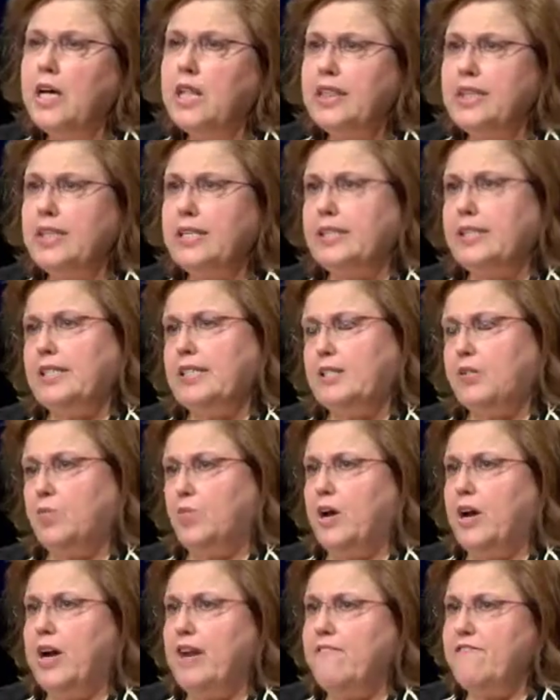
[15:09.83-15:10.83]
This is
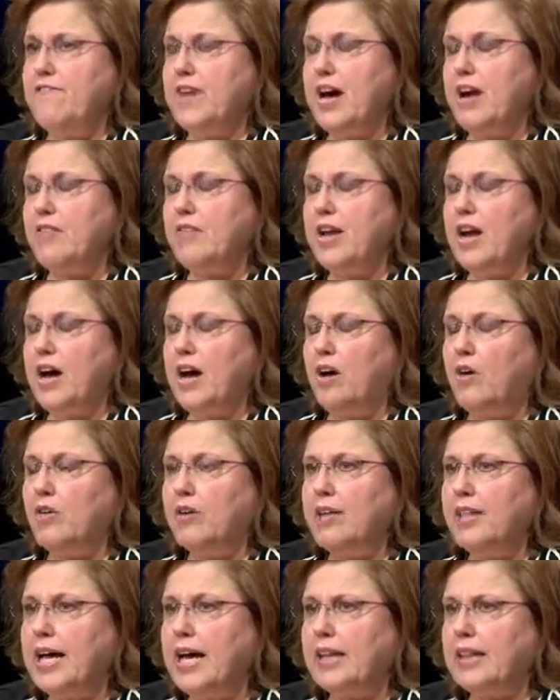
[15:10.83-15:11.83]
where I found
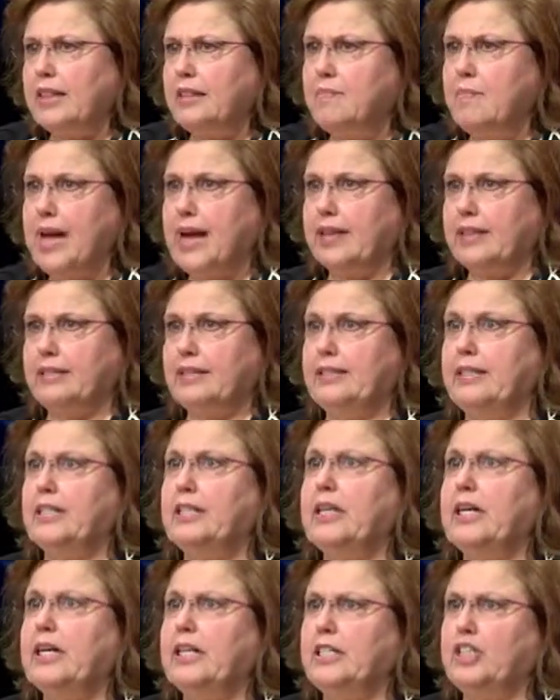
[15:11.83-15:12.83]
out that the
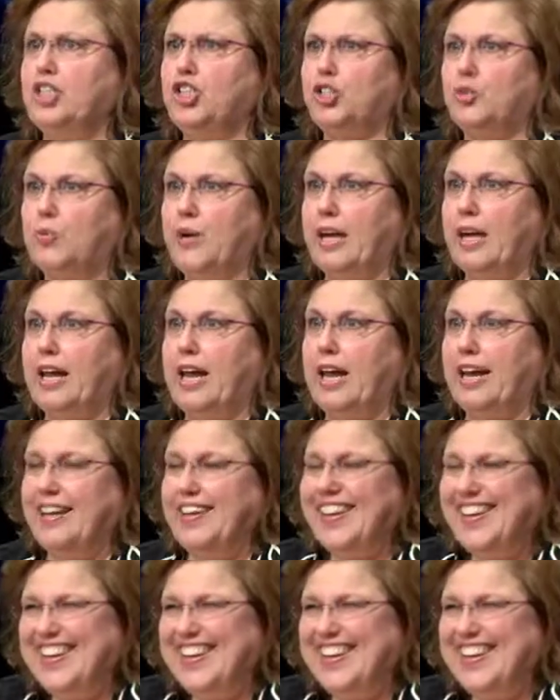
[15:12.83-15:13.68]
maxilla is shrinking.